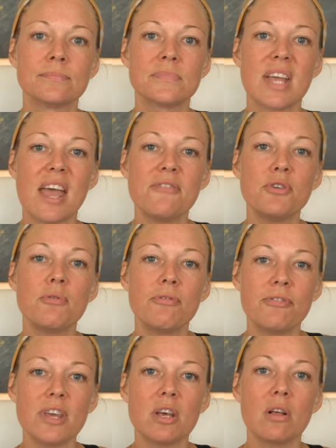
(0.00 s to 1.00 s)
If you
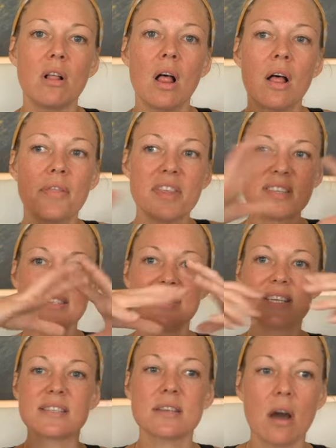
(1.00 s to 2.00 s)
feel this
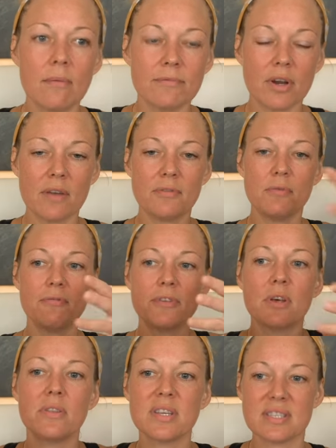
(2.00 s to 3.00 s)
discomfort, if you
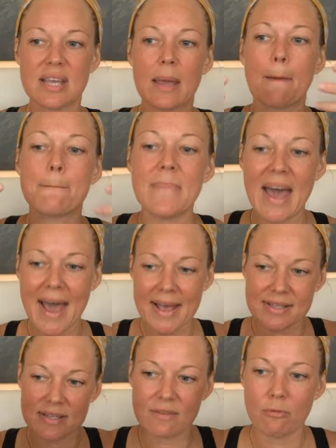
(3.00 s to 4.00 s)
feel this like
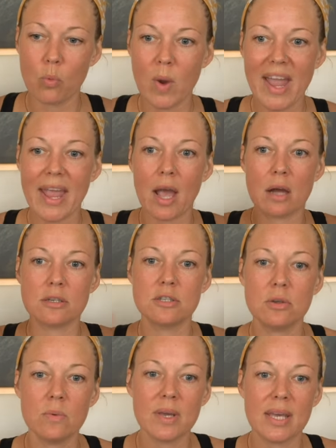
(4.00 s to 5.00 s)
massive weight on
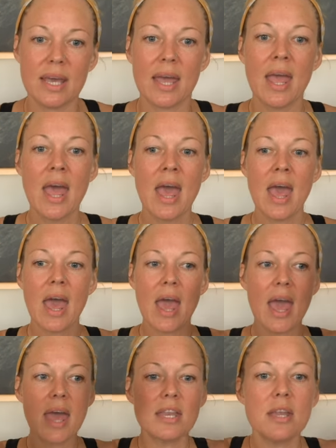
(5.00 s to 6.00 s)
doing it.
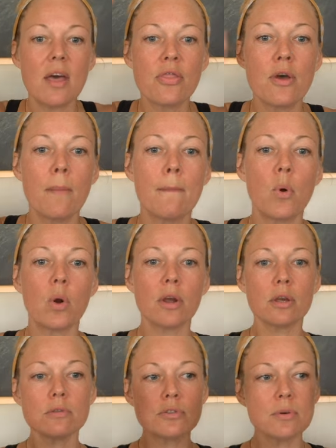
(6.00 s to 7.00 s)
And the more
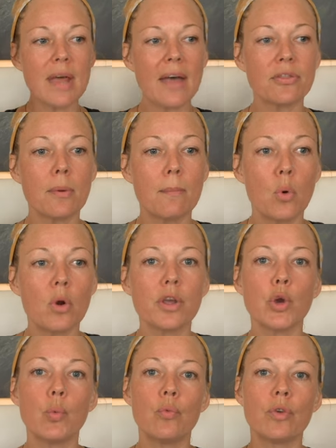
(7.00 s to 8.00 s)
you do that, the more
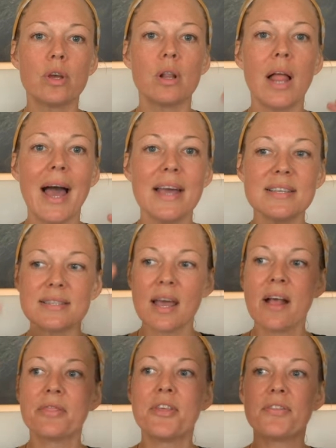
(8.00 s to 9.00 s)
you realize
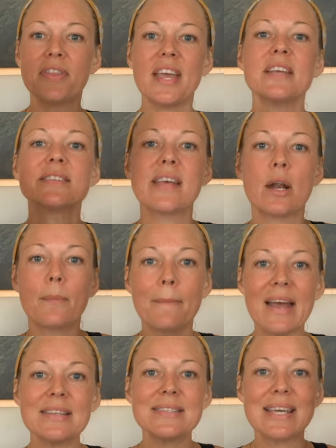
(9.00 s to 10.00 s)
the things that are
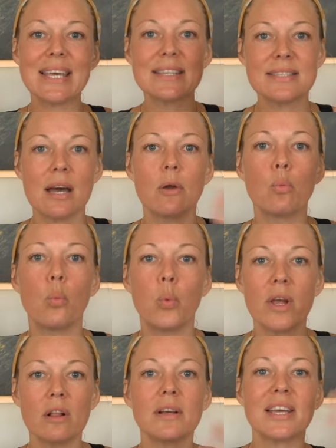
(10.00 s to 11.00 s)
meant to get done
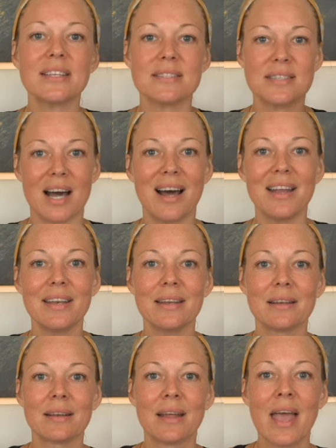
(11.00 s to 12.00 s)
will get done.
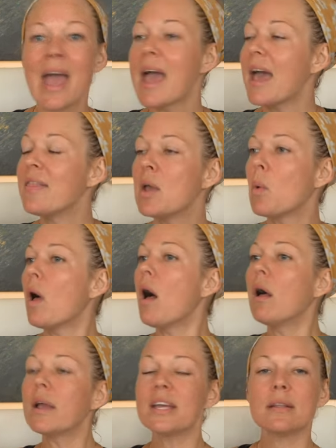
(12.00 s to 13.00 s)
And they will
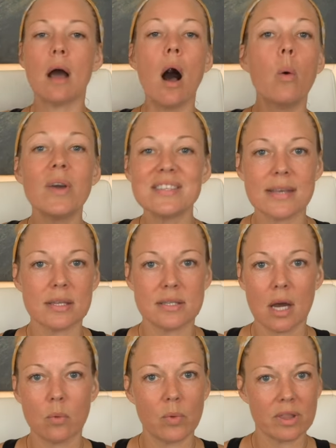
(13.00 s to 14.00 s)
always get
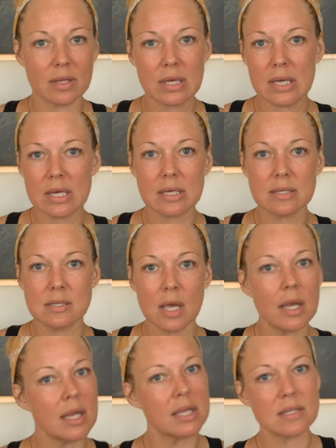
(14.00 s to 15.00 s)
done with ease
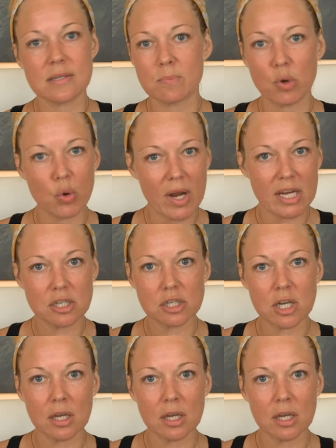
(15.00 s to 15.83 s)
and inspiration,